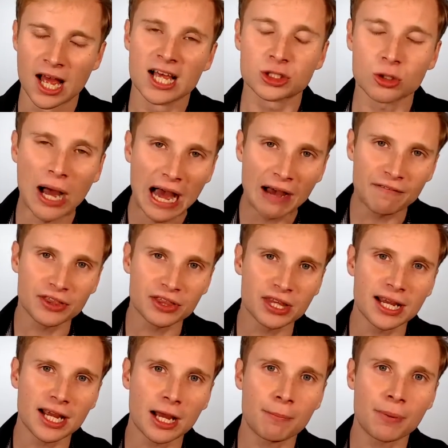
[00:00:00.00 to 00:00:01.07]
So have a
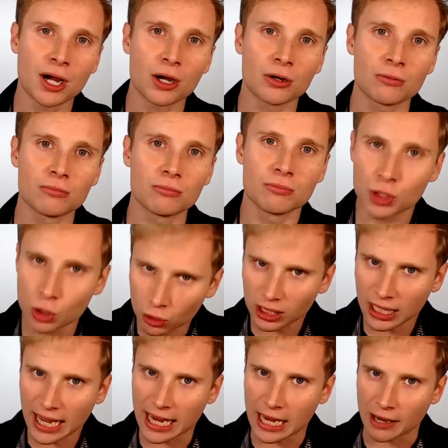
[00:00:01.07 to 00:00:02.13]
think about your
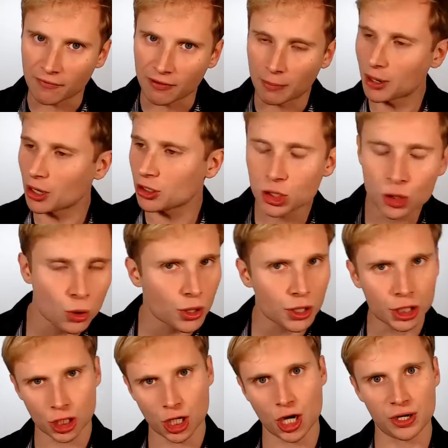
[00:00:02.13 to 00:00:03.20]
life, about your
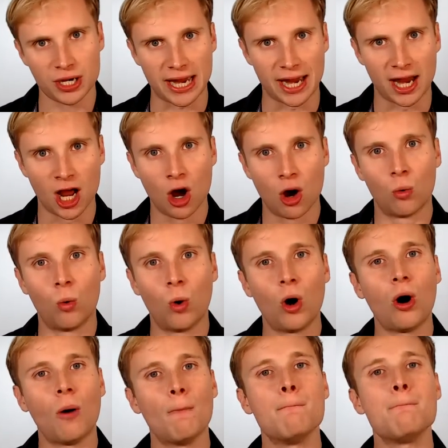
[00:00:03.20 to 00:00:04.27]
journey.
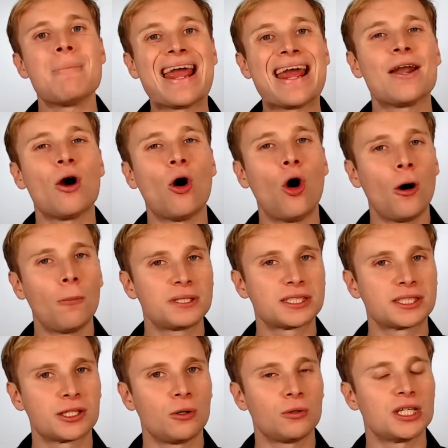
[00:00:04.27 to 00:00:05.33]
What main
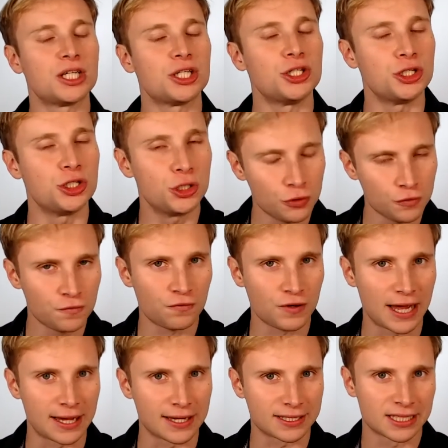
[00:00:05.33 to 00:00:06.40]
obstacle did you
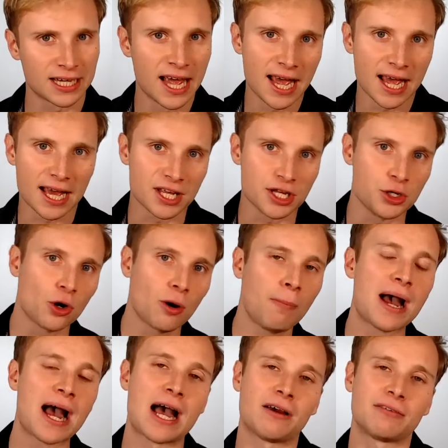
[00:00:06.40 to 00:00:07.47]
face in your
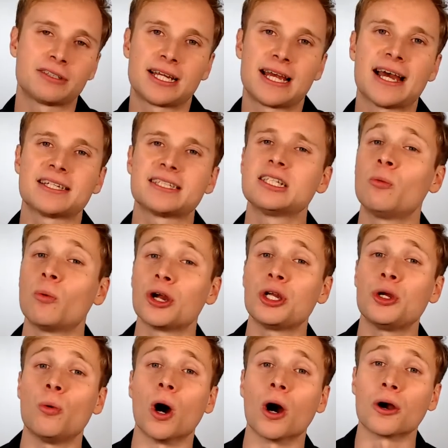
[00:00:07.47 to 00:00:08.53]
path to getting where
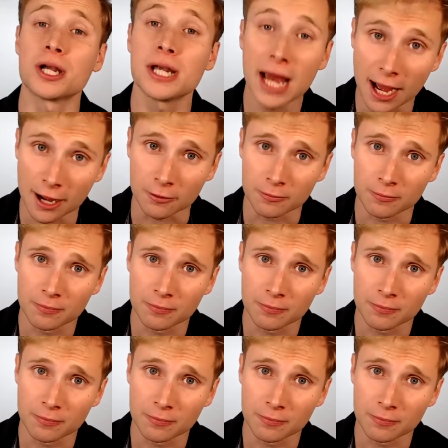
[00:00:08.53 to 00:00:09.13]
you are now?